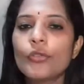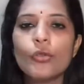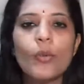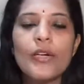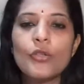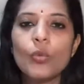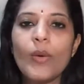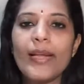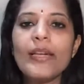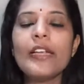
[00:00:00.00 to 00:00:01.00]
So you will do
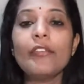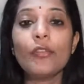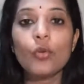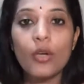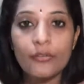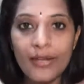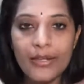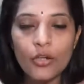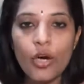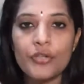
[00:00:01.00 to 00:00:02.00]
well if you are
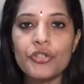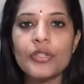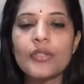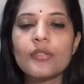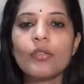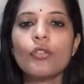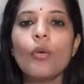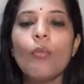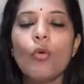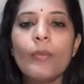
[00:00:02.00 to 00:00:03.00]
very cautious on
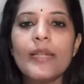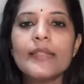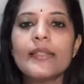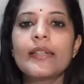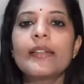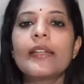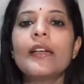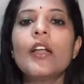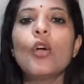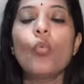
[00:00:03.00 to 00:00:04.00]
your movements, and
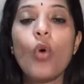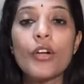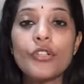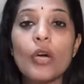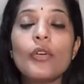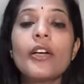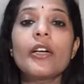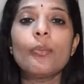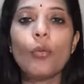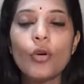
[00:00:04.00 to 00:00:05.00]
then watch out and
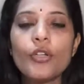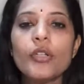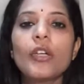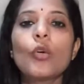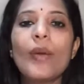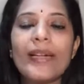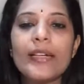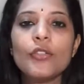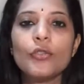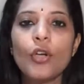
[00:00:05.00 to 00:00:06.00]
report
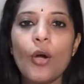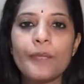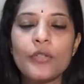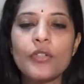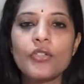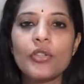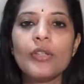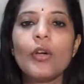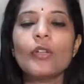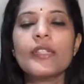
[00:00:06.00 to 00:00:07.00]
quickly to your
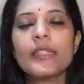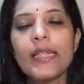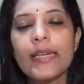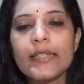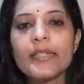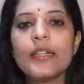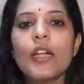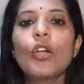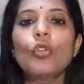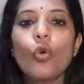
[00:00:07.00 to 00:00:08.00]
obstetrician on the slightest
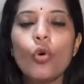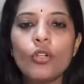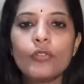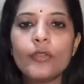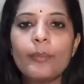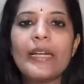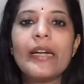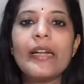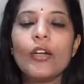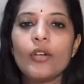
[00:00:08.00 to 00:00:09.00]
note of a
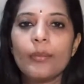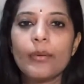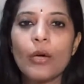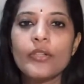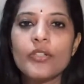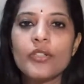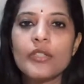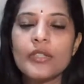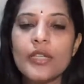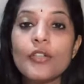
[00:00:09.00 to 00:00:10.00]
bleeding or a brownish
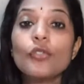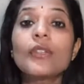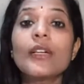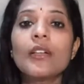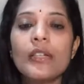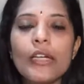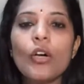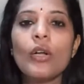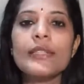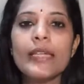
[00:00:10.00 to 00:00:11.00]
discharge, so that early
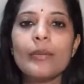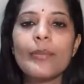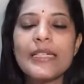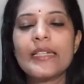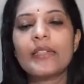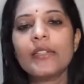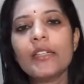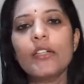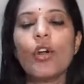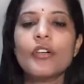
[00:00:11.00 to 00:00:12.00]
calls can be taken
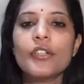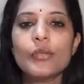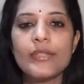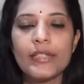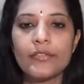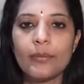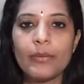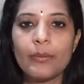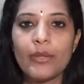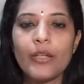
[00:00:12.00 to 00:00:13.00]
in order to save the
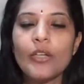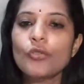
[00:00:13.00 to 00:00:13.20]
baby.